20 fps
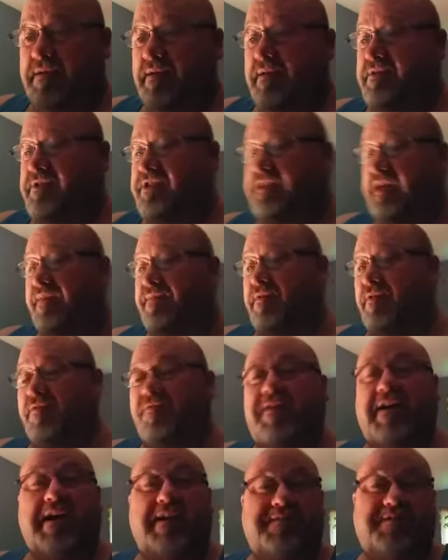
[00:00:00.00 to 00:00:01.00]
Several
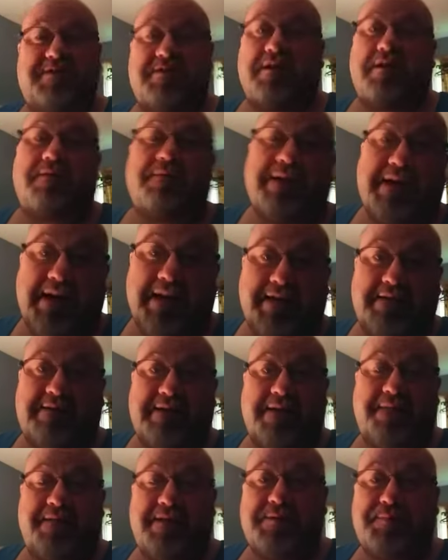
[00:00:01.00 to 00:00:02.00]
five-star ratings
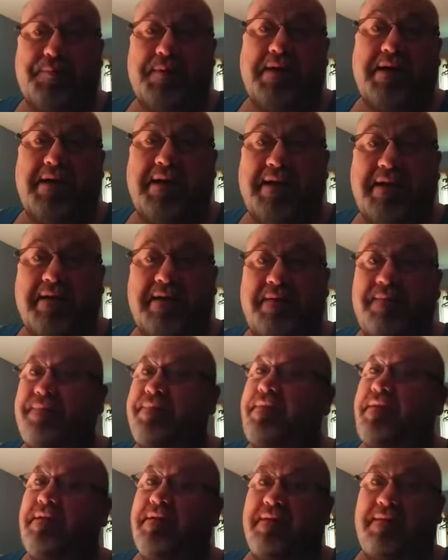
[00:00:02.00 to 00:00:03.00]
on this product.
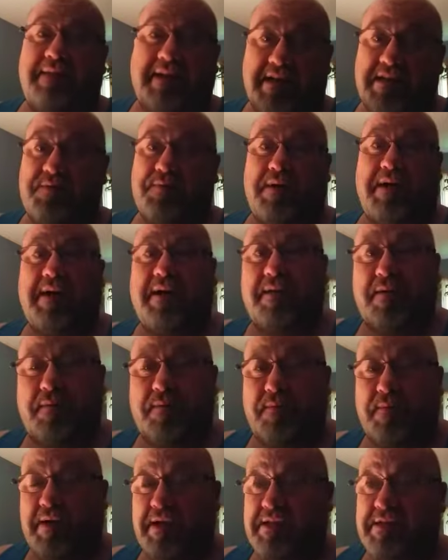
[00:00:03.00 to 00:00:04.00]
That is why
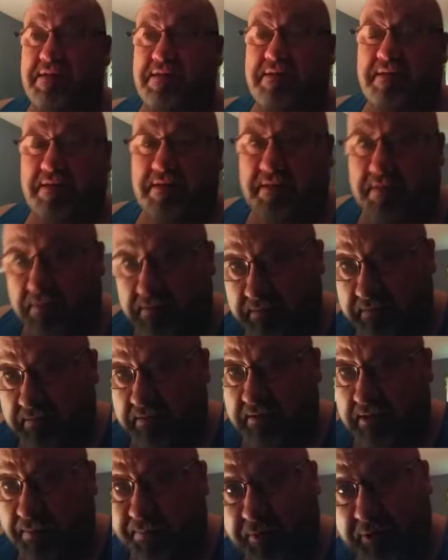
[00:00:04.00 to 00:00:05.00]
Wayne's uh,
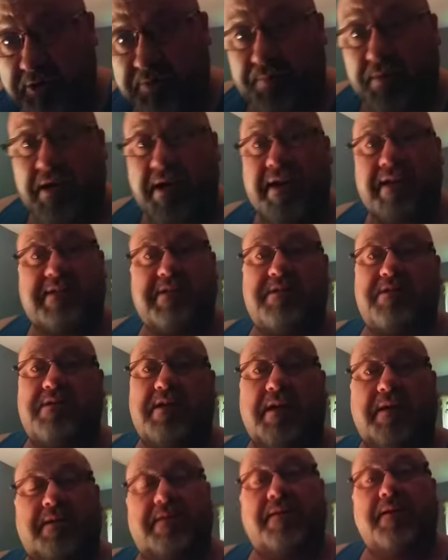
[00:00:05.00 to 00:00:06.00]
W. Earl's Products is
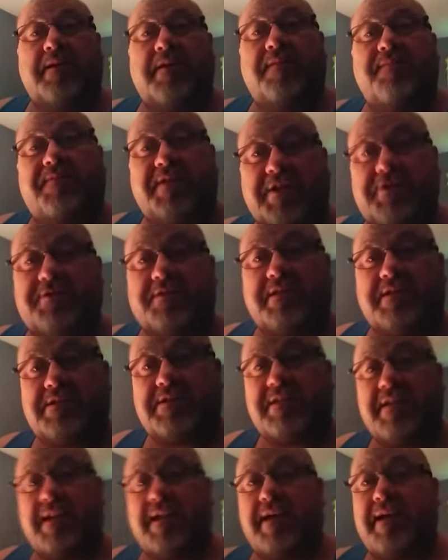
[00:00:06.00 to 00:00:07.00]
going to feature
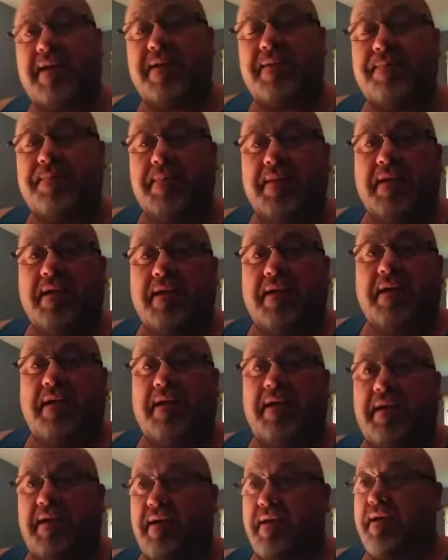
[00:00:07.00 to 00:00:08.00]
this today
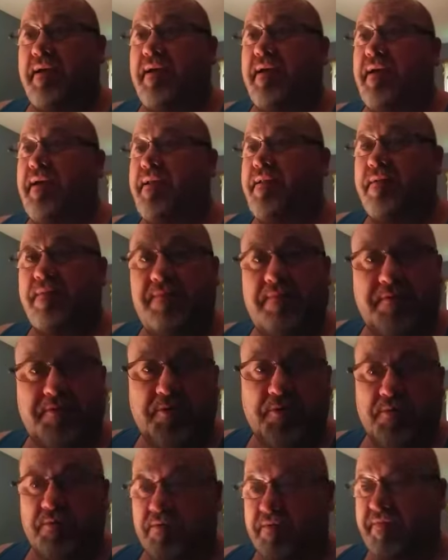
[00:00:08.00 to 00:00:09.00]
and
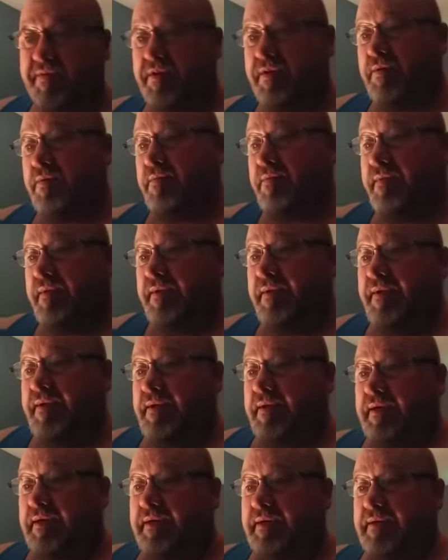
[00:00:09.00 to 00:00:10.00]
do a review.
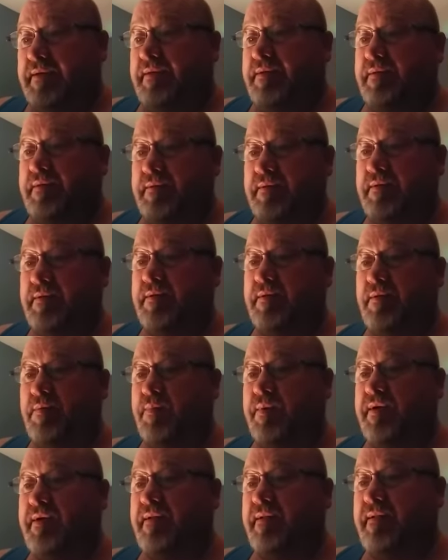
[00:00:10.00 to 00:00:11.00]
Uh,
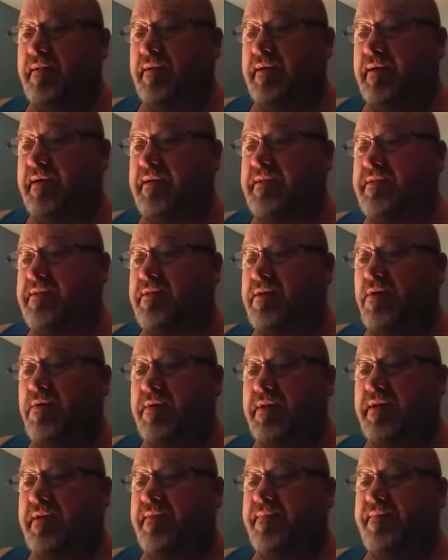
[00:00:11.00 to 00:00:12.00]
Will
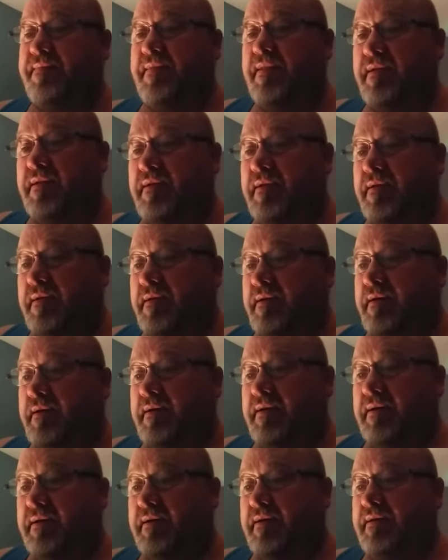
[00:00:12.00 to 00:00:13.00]
Iskoda,
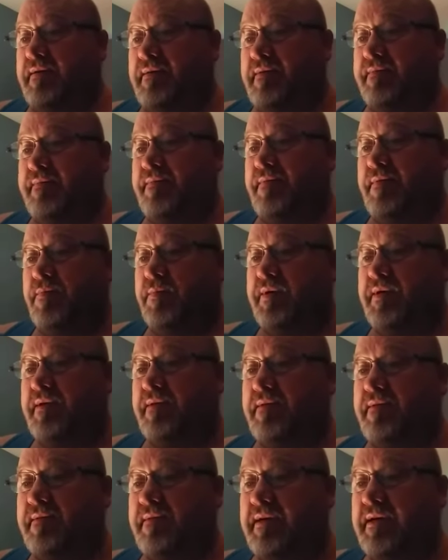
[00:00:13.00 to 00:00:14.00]
uh,
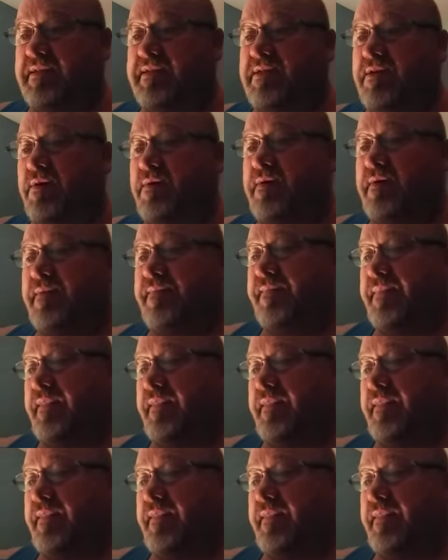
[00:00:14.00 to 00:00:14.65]
Will Iskoda,